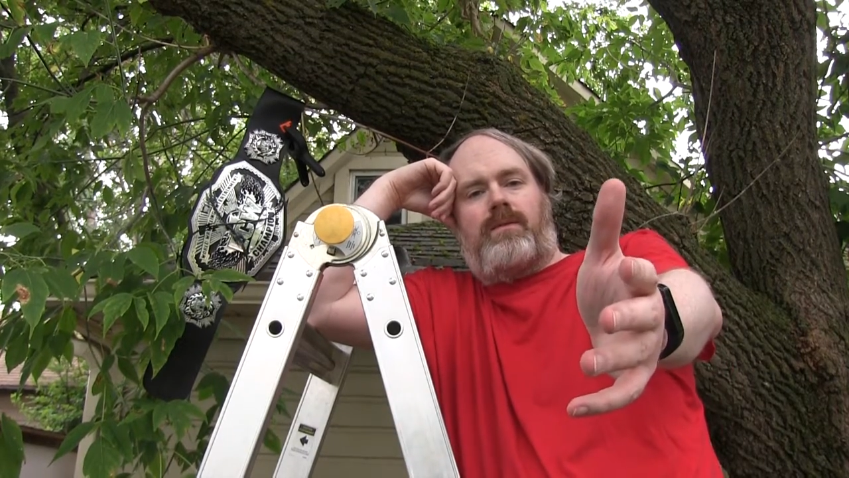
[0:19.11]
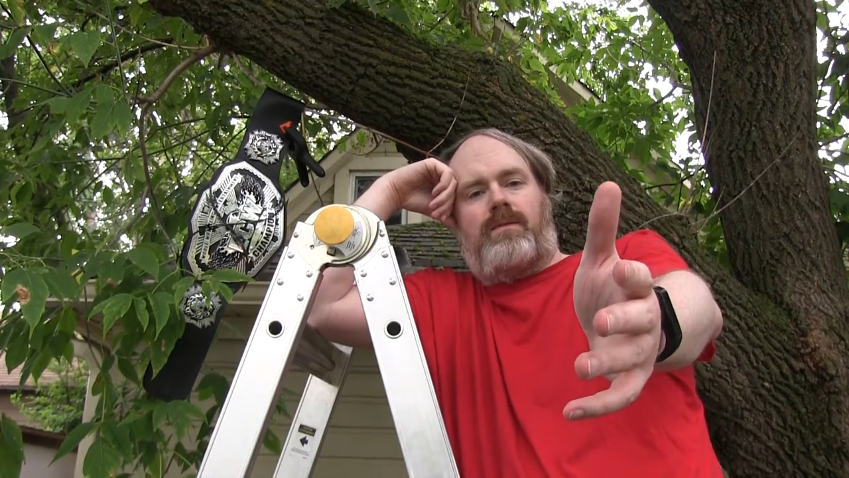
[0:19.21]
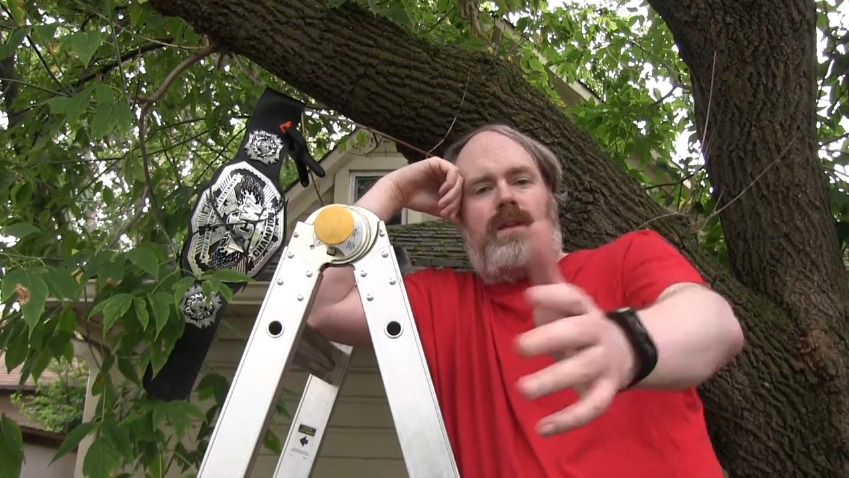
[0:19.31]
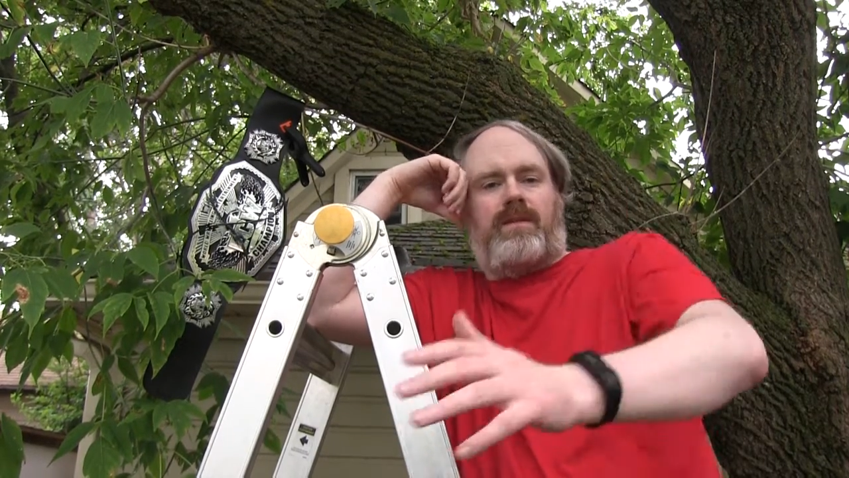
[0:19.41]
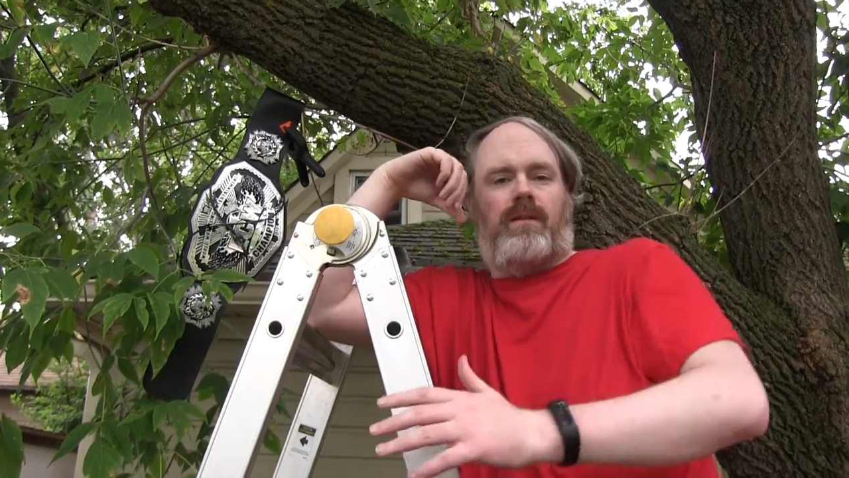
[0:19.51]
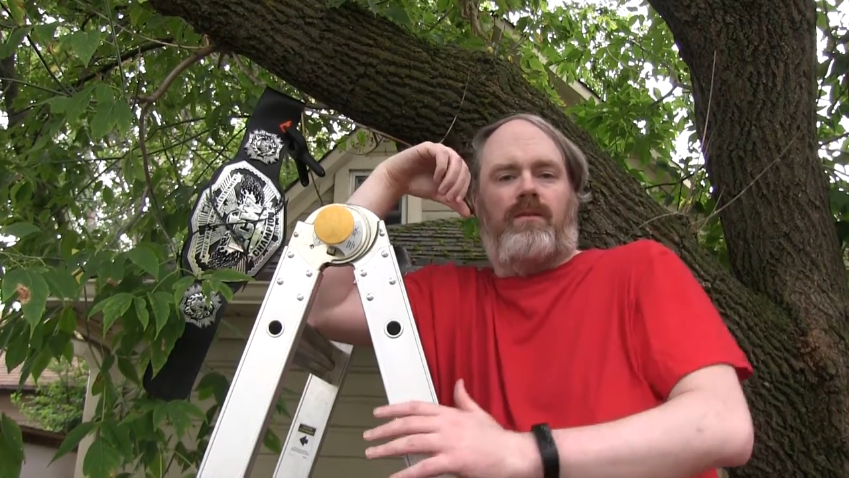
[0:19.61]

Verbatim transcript: facing